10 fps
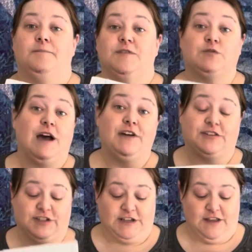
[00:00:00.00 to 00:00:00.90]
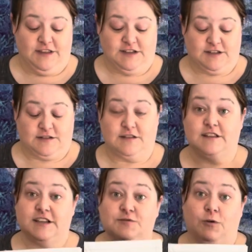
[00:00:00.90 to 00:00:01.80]
So I've actually done
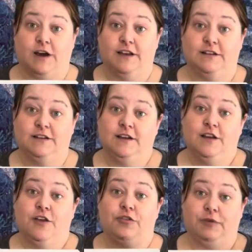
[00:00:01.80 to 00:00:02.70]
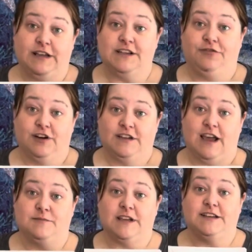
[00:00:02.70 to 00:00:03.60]
this one 3 different times.